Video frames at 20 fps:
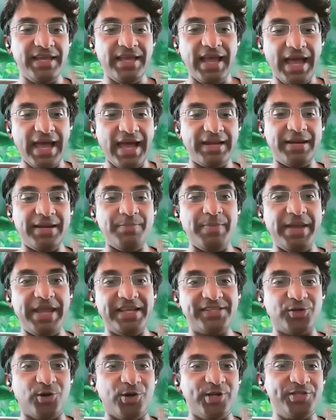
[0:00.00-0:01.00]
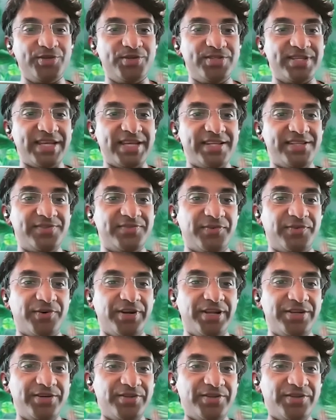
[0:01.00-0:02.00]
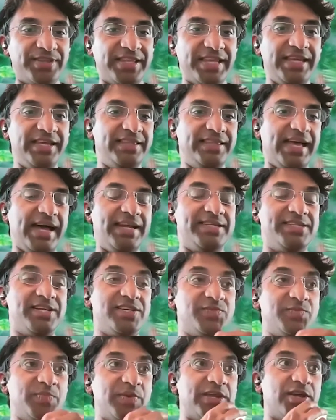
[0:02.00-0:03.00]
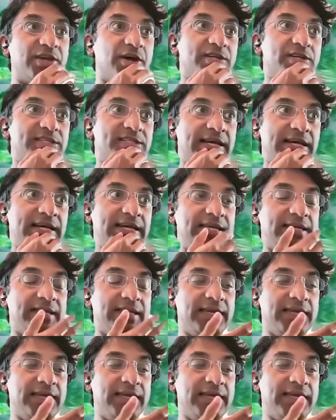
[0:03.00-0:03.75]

And it makes also sense for it to think that just because, like,